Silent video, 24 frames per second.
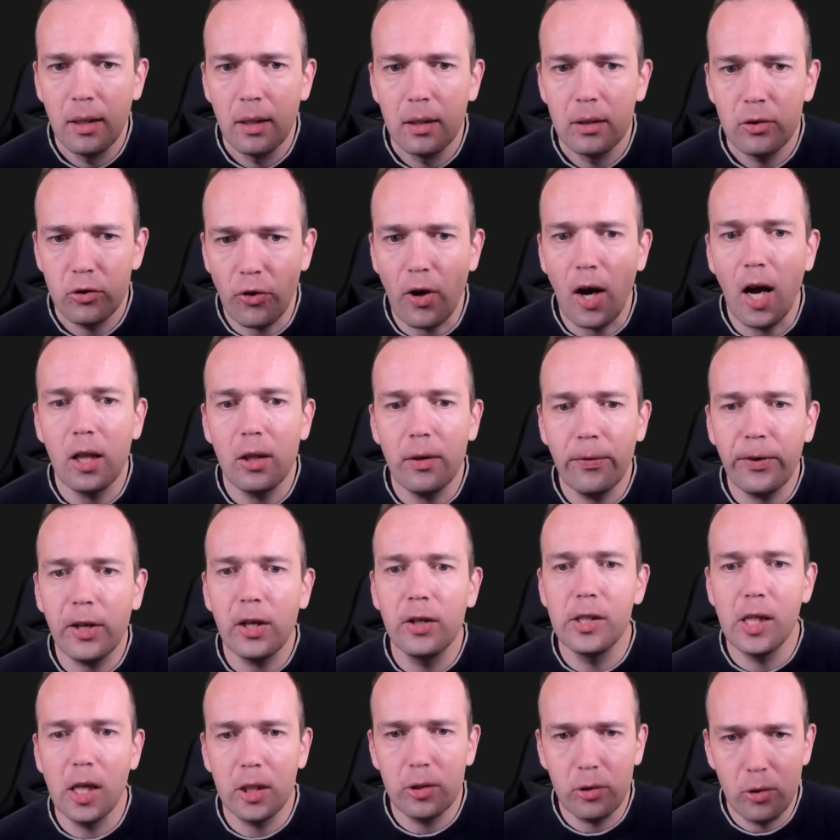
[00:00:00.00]
try to figure
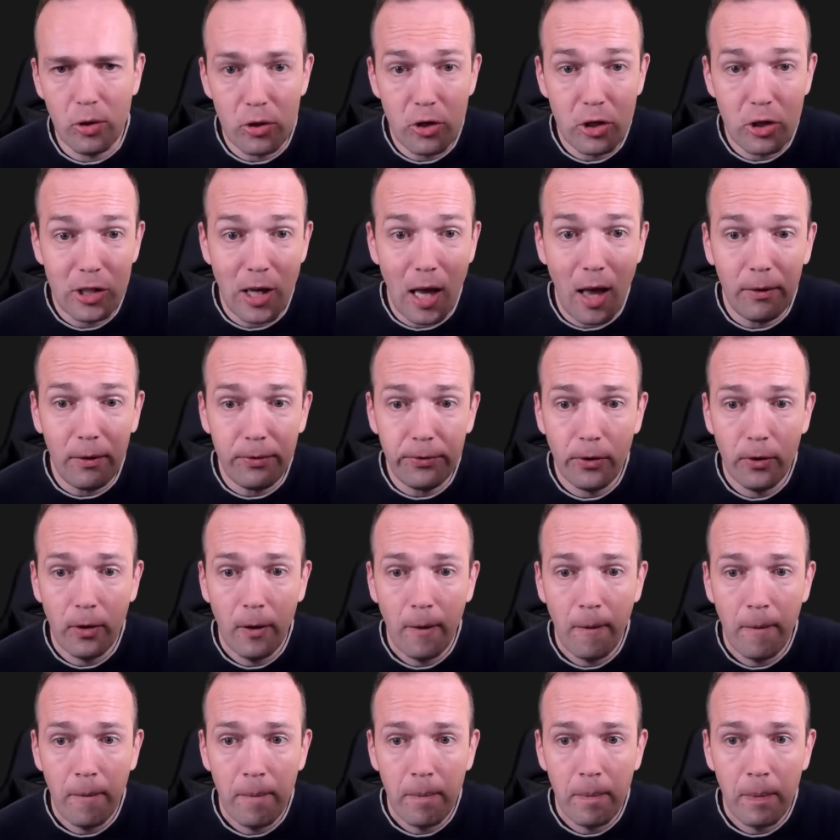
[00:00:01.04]
it out yourself,
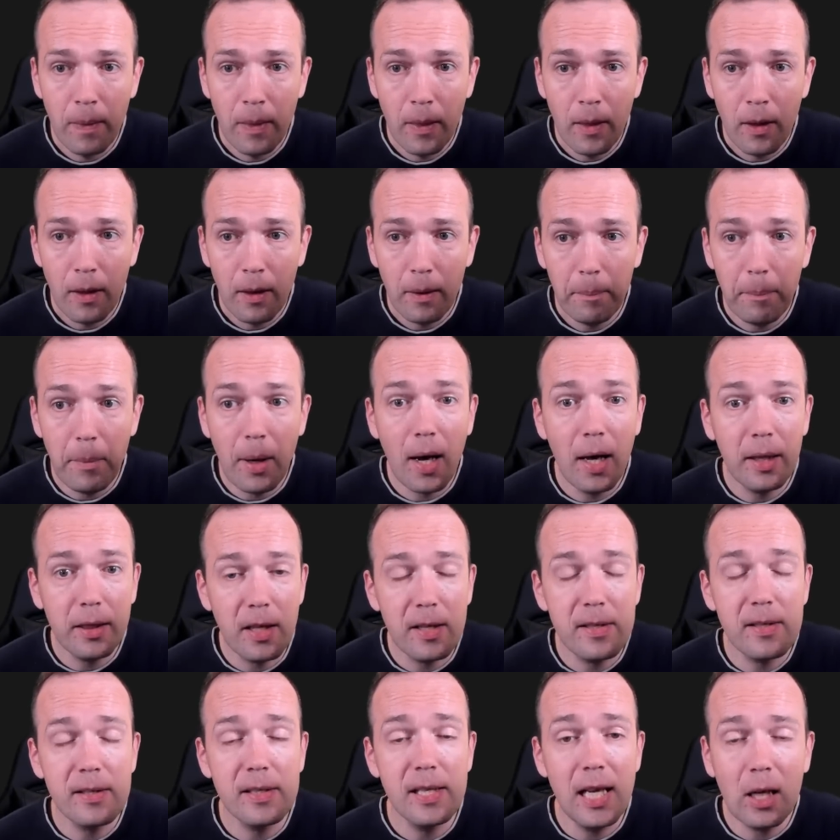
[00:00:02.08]
but the
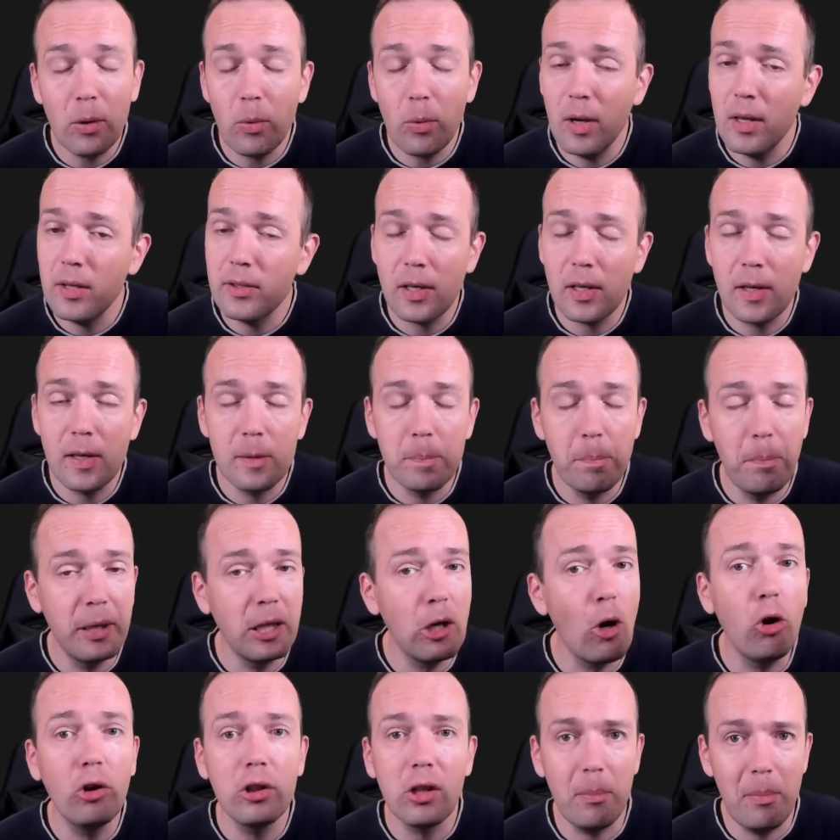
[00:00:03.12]
sequence is
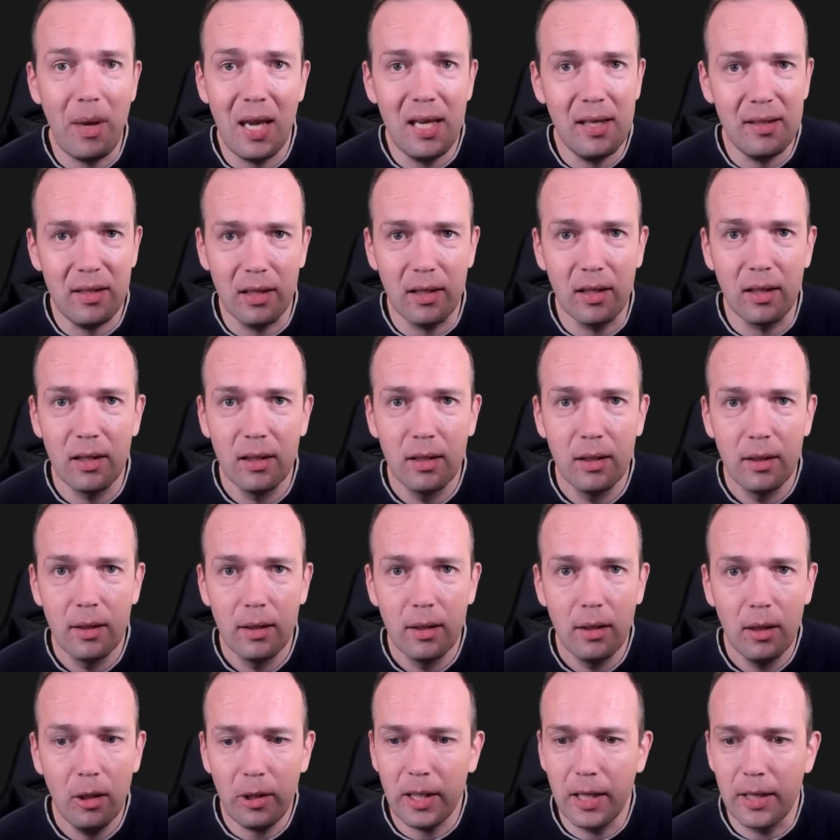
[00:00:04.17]
beyond amazing.
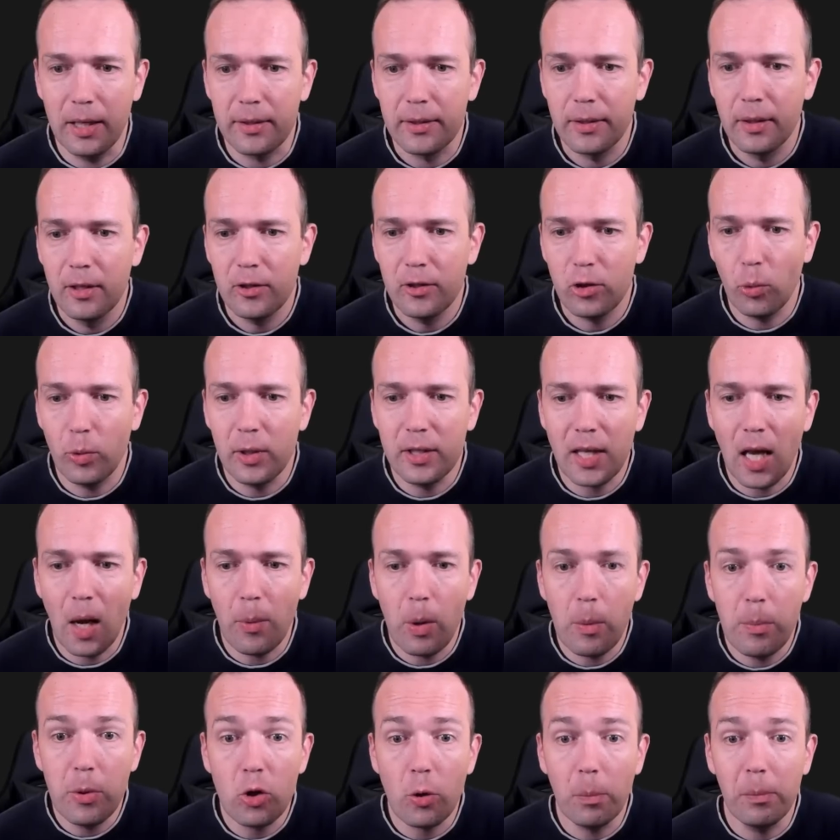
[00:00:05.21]
Look at this. So we start
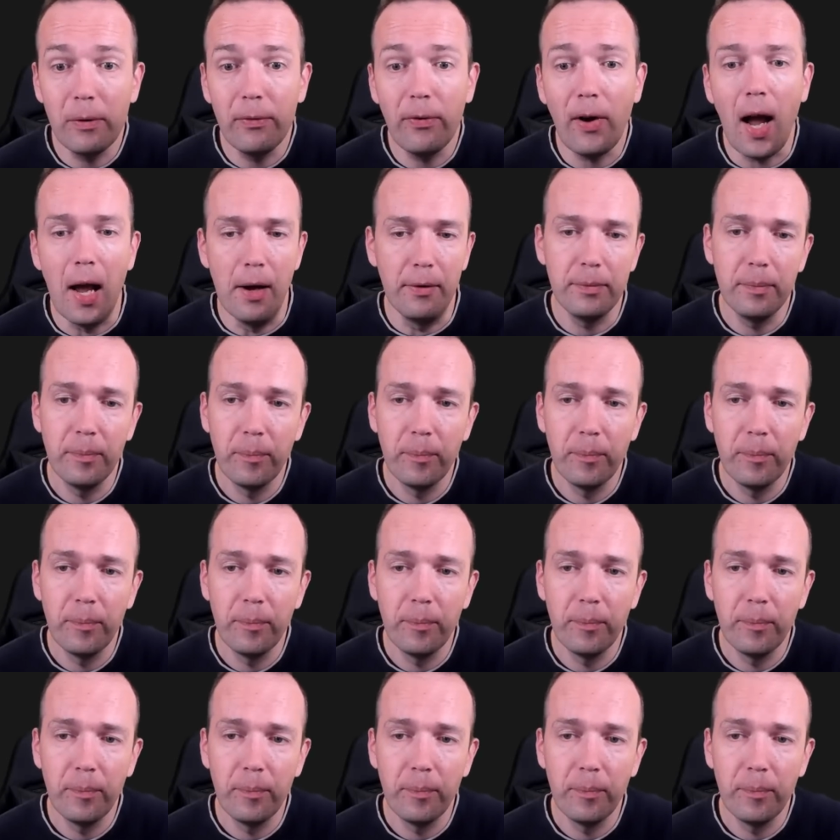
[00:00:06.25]
with bishop b5.